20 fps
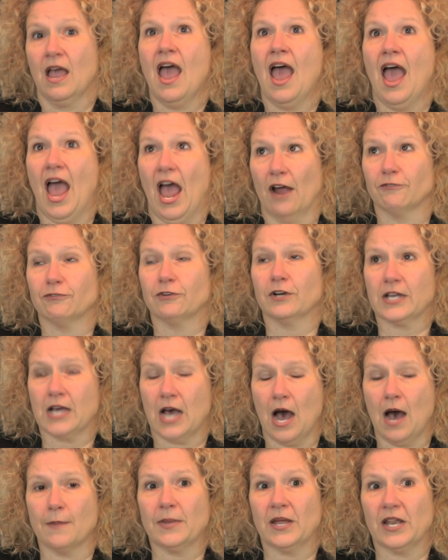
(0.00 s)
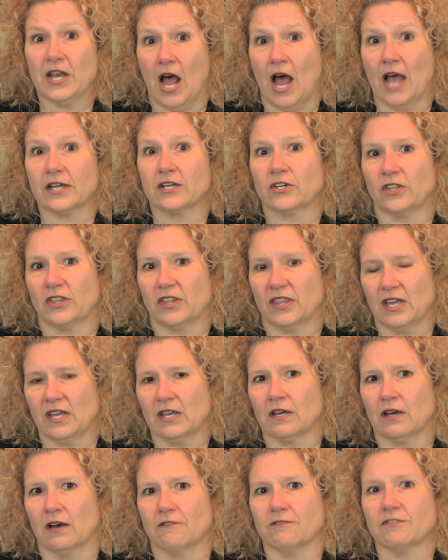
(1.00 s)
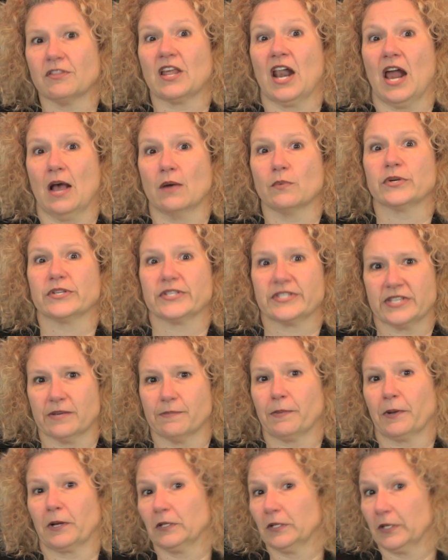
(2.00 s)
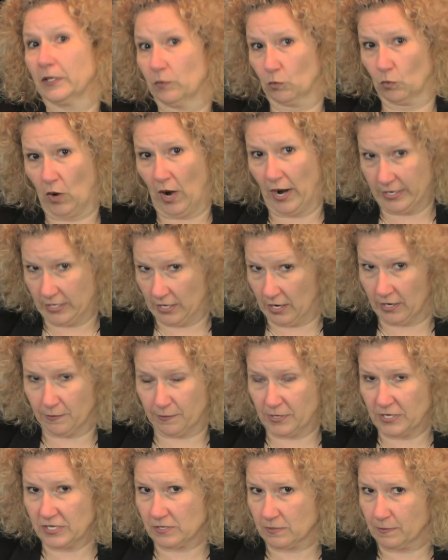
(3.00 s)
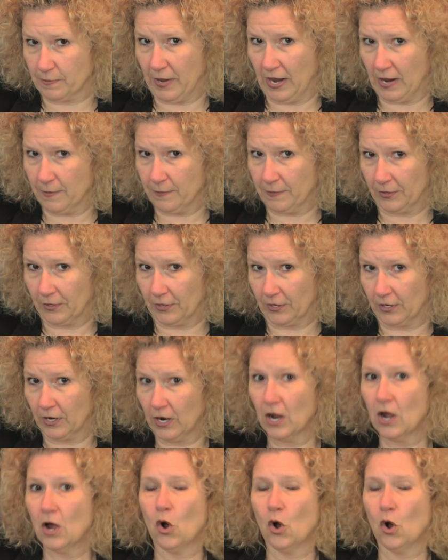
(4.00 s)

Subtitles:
Every comment I could think of that I would typically write on a piece of paper